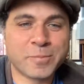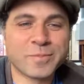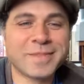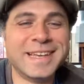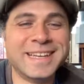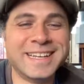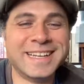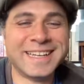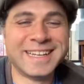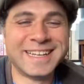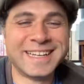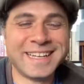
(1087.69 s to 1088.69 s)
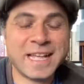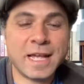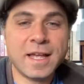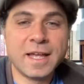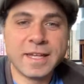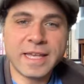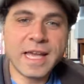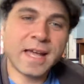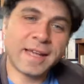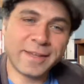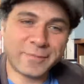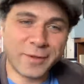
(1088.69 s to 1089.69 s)

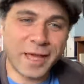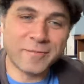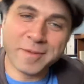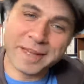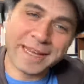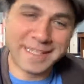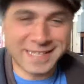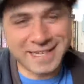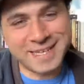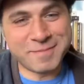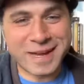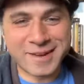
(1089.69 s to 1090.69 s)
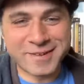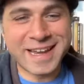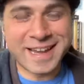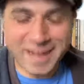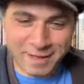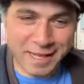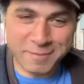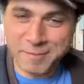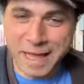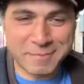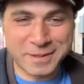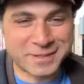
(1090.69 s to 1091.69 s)
if you have money, send it my way. I'm
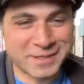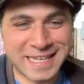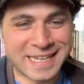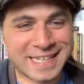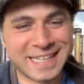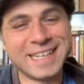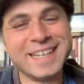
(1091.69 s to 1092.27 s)
happy to take it.